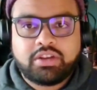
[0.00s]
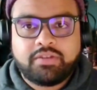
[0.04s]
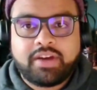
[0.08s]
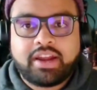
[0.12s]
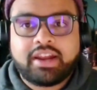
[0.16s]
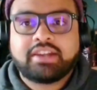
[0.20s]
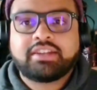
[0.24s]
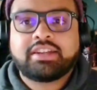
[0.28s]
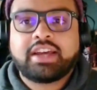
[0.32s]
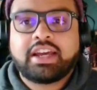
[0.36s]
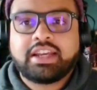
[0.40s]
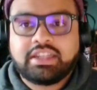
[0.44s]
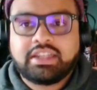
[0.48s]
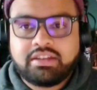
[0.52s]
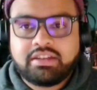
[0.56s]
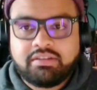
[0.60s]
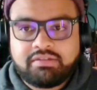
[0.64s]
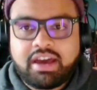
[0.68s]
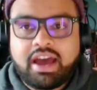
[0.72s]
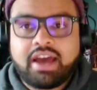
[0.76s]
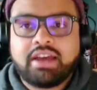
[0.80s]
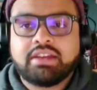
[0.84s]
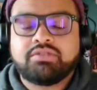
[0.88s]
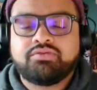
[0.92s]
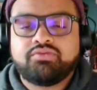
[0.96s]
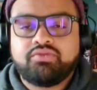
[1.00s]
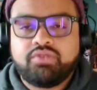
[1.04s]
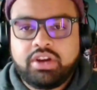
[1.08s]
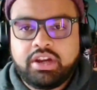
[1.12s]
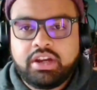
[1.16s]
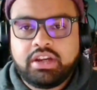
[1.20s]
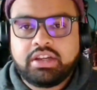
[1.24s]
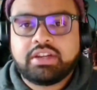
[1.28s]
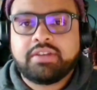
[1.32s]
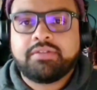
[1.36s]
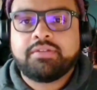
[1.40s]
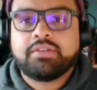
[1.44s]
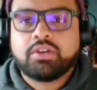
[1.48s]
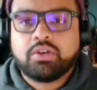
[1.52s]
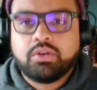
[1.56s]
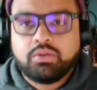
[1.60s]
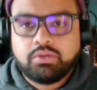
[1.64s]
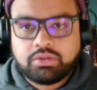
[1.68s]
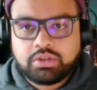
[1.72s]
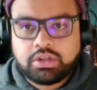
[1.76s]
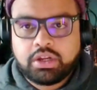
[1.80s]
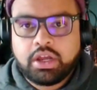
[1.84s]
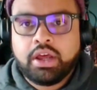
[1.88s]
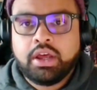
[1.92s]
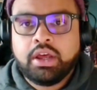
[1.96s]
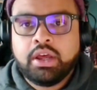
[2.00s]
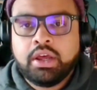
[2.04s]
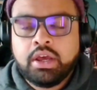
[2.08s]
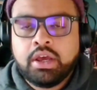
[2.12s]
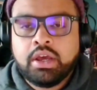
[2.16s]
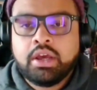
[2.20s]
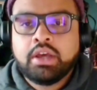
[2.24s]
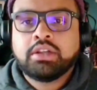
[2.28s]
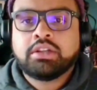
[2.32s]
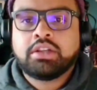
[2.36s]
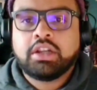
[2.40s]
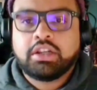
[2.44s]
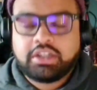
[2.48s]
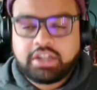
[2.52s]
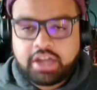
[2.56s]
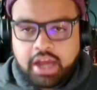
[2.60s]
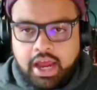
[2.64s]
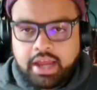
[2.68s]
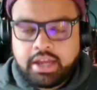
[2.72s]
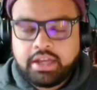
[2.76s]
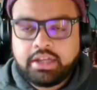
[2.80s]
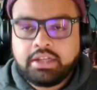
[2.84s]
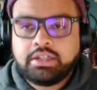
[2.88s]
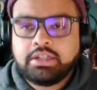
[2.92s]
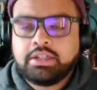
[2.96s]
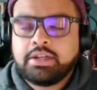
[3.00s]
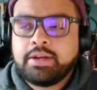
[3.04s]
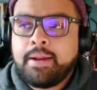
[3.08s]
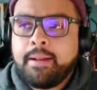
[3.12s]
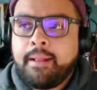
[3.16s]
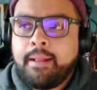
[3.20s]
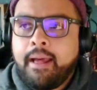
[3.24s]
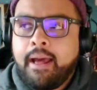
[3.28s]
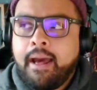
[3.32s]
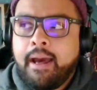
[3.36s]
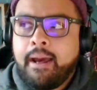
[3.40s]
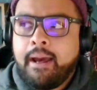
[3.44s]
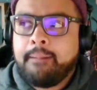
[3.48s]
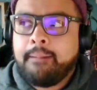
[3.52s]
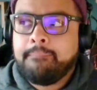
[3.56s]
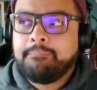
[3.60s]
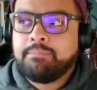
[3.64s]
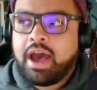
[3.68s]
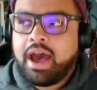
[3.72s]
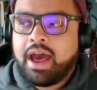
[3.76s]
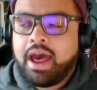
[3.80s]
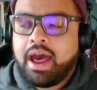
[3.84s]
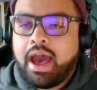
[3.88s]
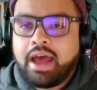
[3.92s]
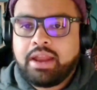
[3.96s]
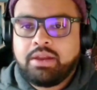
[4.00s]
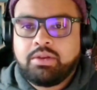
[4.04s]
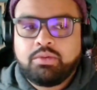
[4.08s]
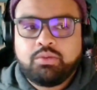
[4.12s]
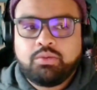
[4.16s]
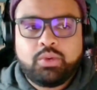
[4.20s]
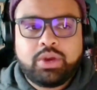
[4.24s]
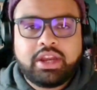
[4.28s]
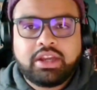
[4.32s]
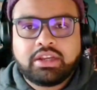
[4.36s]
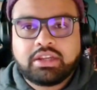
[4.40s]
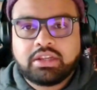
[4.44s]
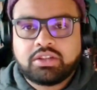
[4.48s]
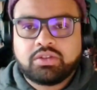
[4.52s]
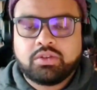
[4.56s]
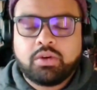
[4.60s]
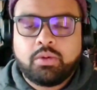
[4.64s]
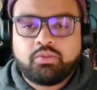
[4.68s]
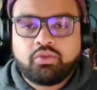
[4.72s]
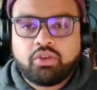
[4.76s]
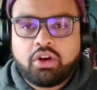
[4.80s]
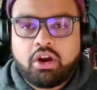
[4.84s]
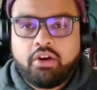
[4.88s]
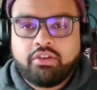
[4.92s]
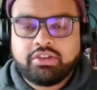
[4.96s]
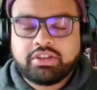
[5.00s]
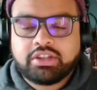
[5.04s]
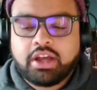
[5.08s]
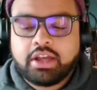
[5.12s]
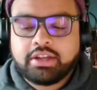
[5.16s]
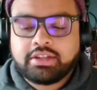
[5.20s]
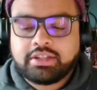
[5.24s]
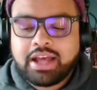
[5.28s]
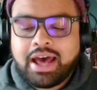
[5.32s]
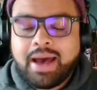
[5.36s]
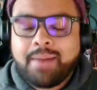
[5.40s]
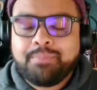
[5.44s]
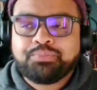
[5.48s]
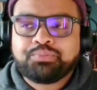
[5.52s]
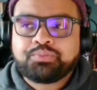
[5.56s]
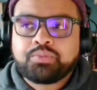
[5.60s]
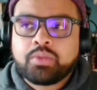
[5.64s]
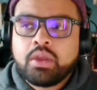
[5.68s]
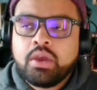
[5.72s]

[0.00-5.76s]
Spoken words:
you've had a taste of that, it's really difficult to change, and we need to sort of prioritize that.